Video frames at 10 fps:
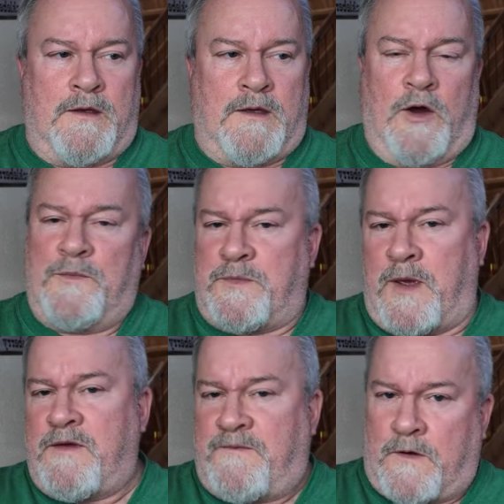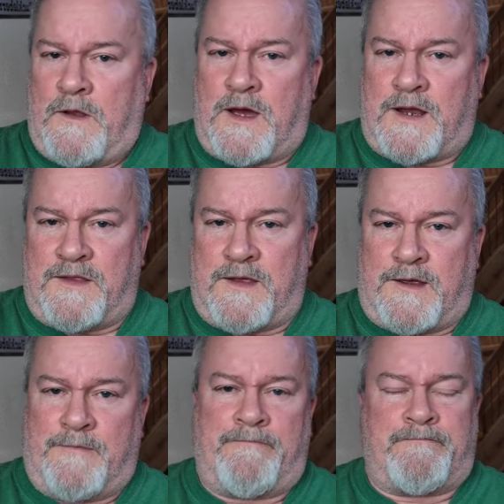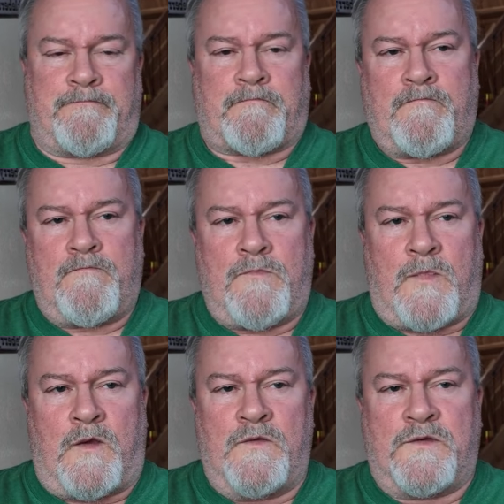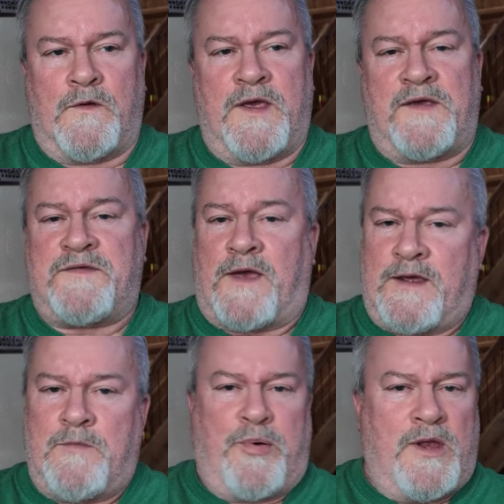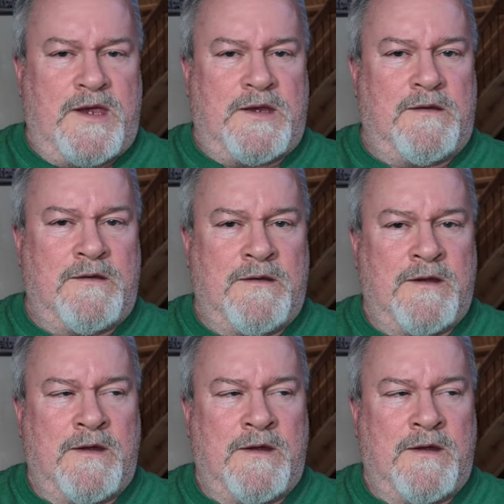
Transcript: helps pay for a lot of that. So yes, I complain